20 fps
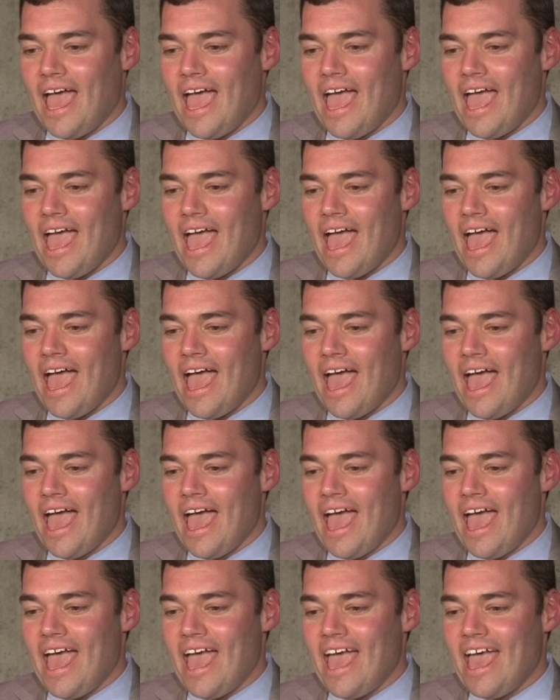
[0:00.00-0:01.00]
And
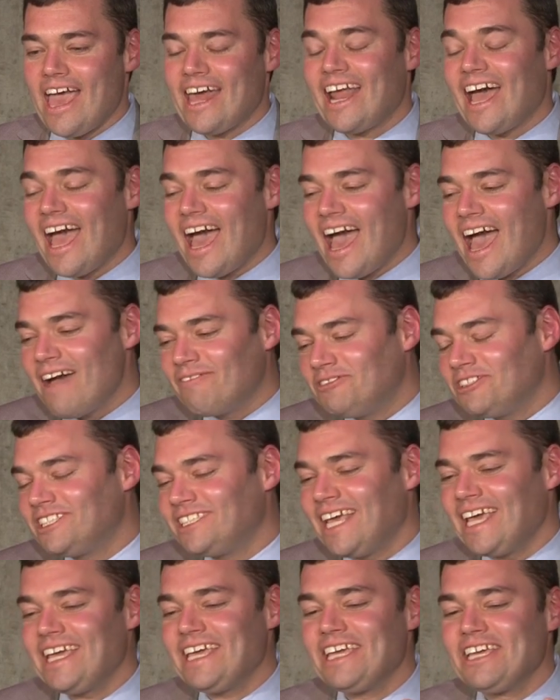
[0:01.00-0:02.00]
I have to
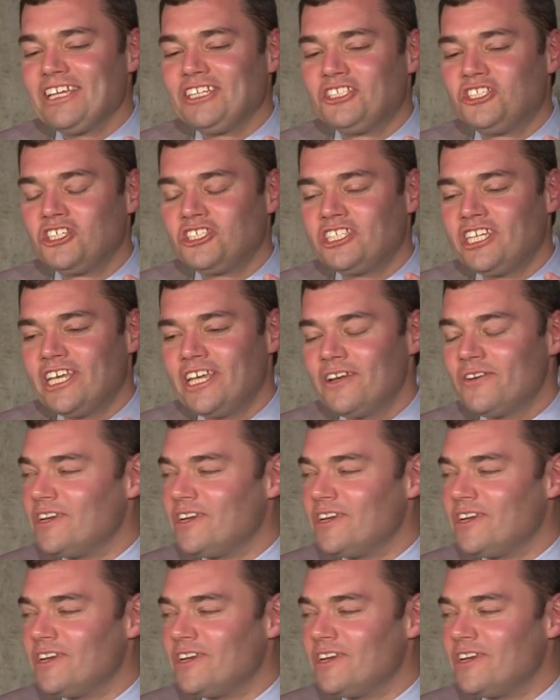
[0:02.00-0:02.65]
say, just what?